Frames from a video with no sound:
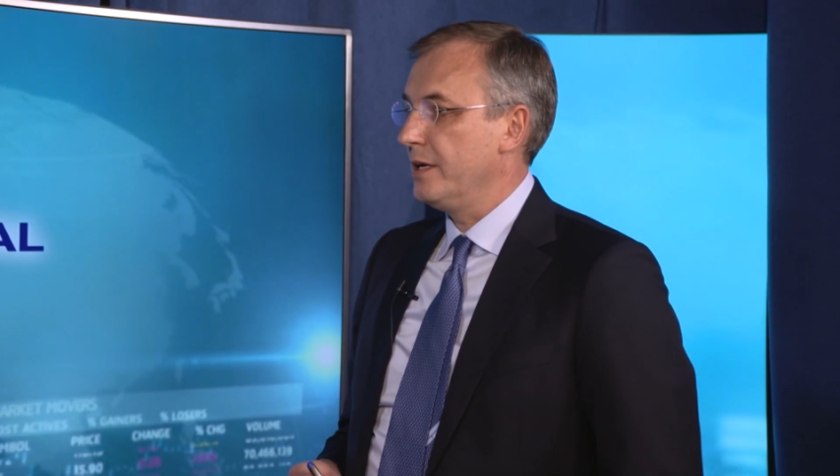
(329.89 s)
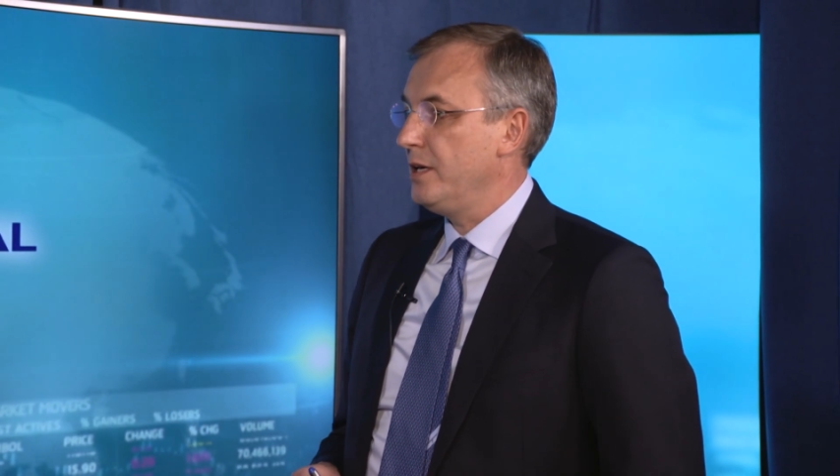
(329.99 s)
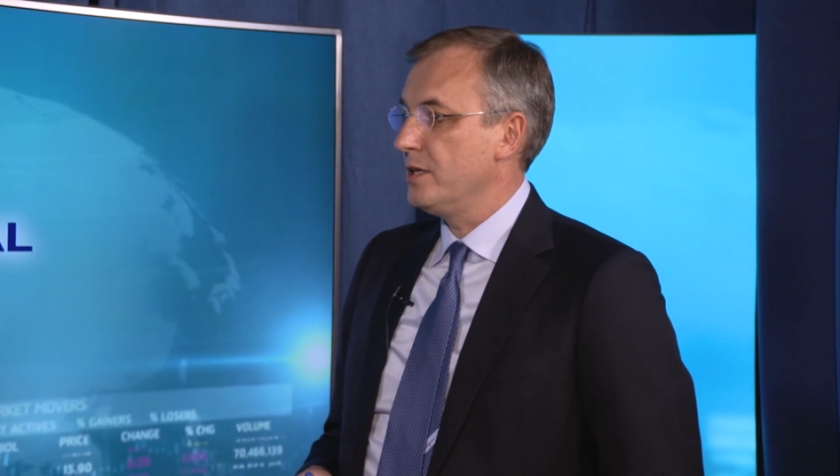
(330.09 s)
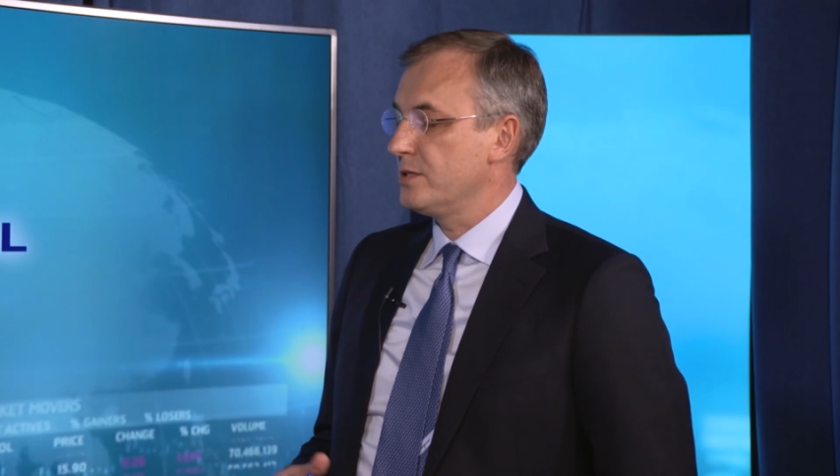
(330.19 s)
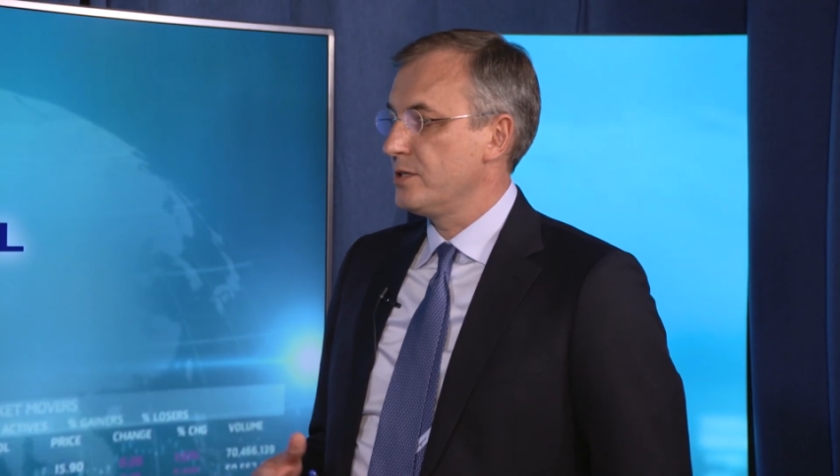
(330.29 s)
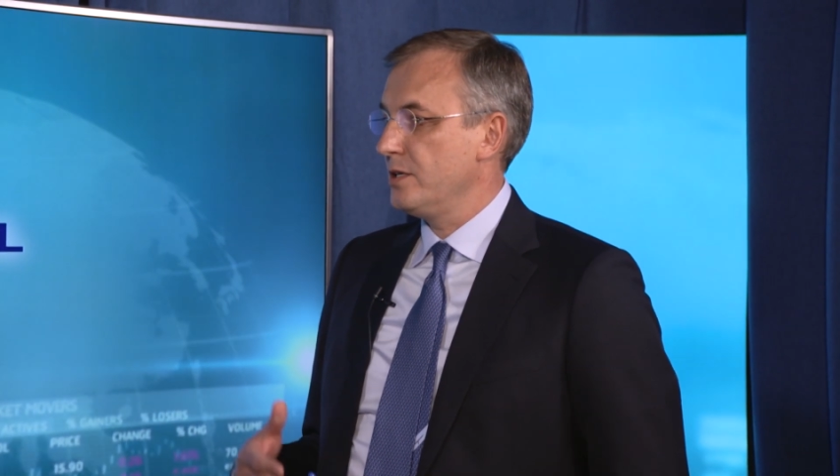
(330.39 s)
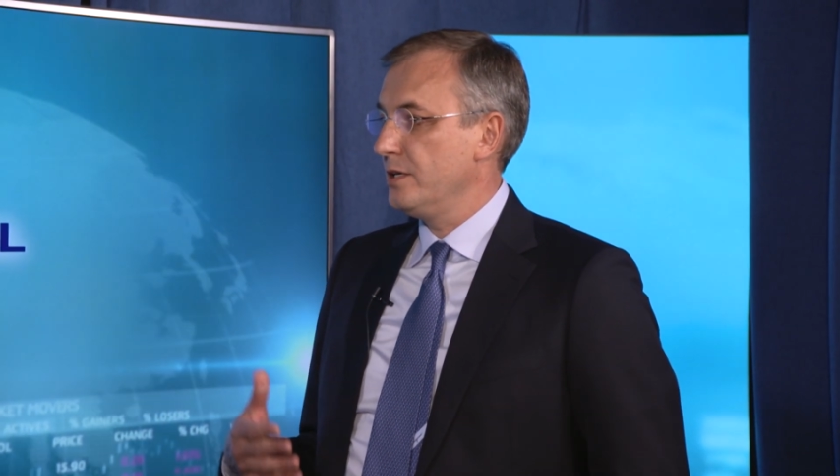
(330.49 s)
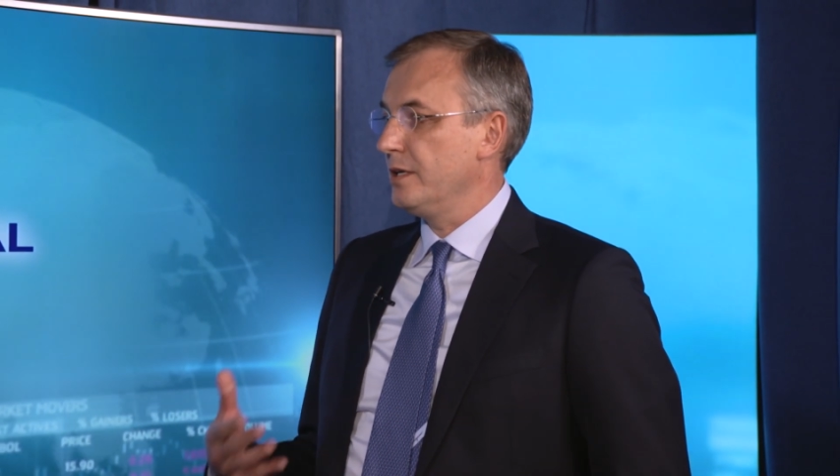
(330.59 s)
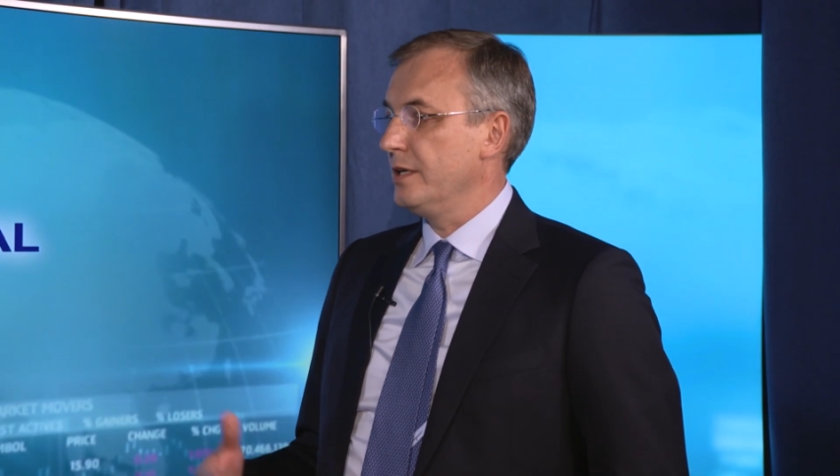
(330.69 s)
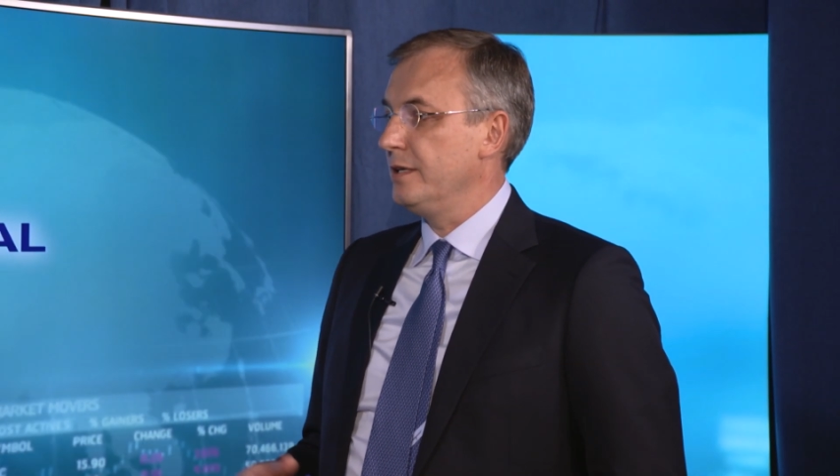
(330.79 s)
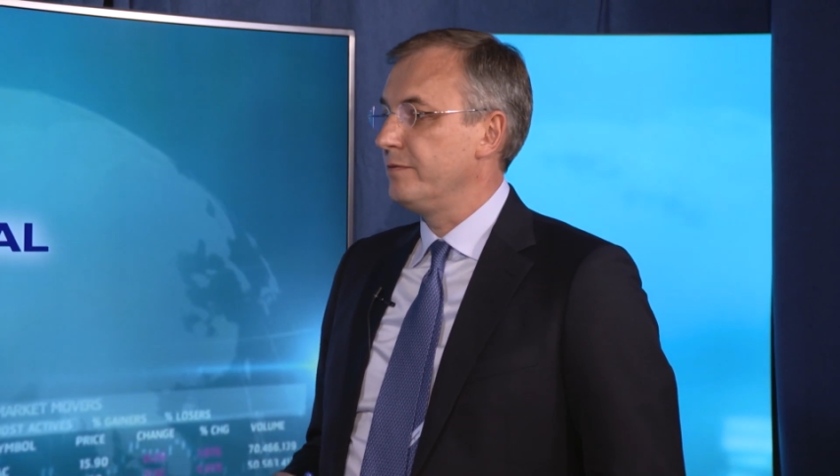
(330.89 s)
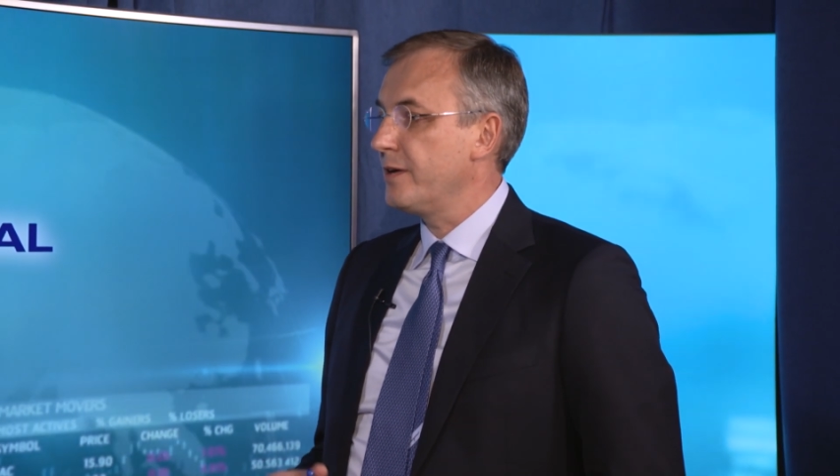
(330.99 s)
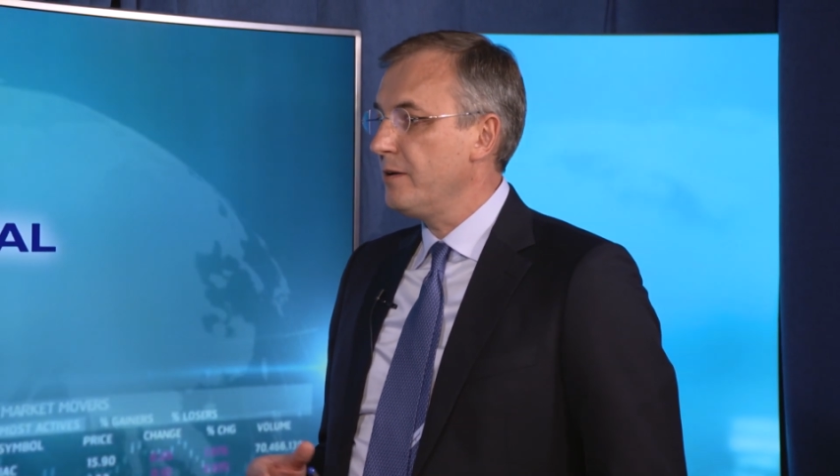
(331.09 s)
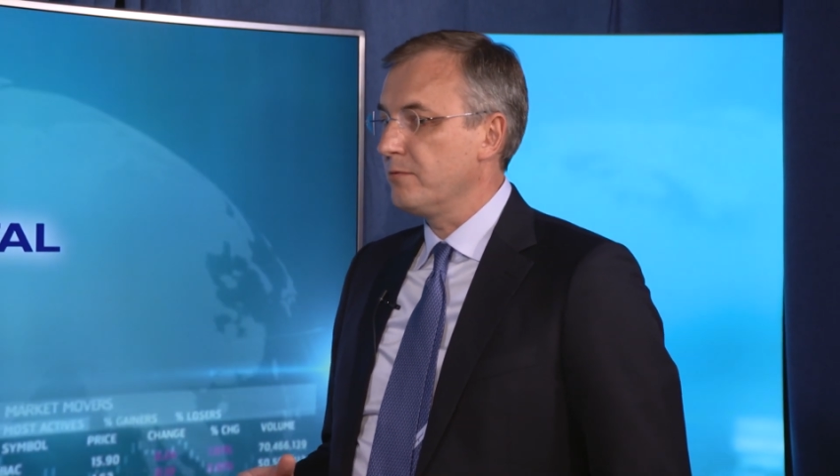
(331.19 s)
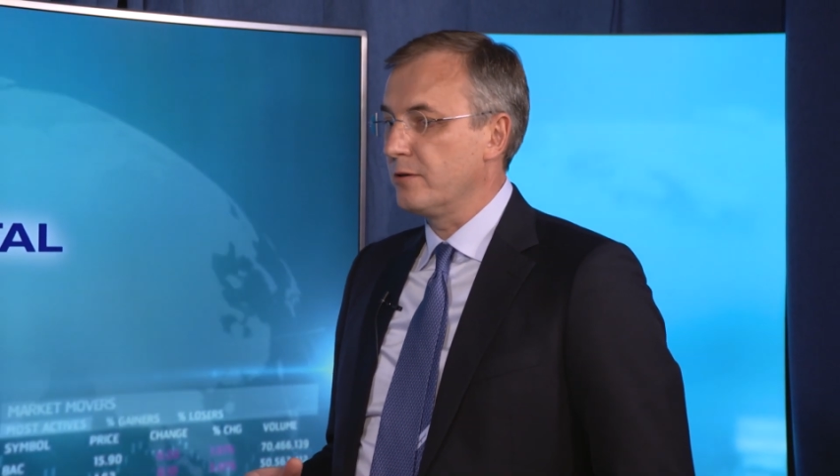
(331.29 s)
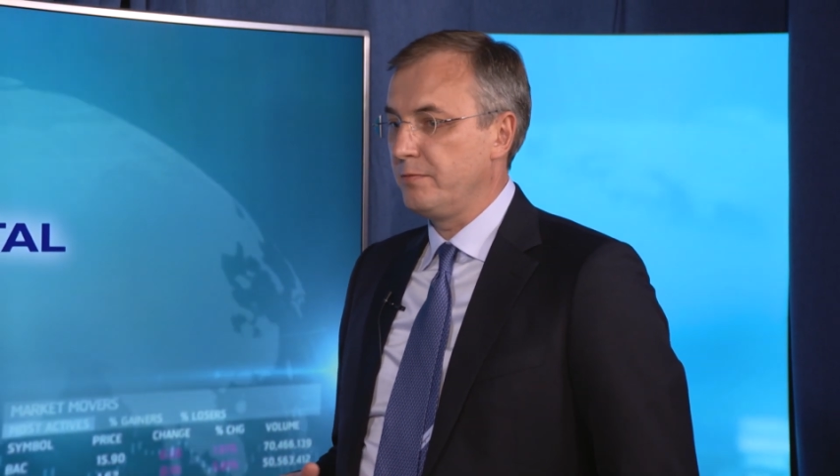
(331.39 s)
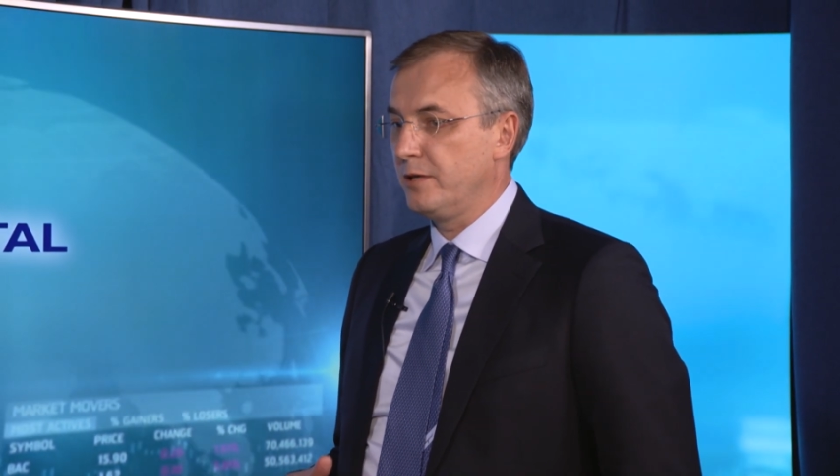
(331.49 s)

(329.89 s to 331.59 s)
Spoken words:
ESG framework